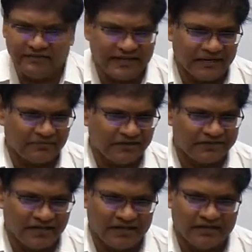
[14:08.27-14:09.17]
we kept on
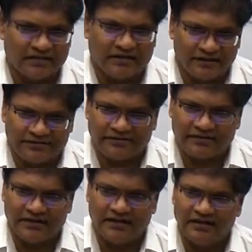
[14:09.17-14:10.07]
saying in the
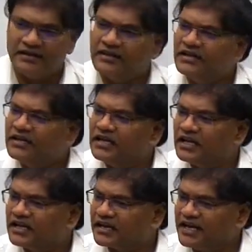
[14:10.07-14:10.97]
class.
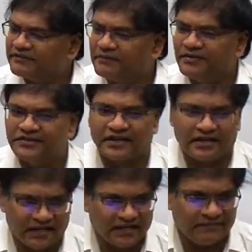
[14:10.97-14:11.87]
Right from a
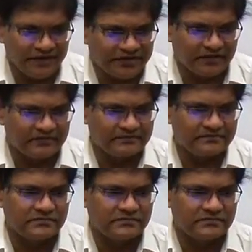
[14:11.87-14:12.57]
Sarkaria Commission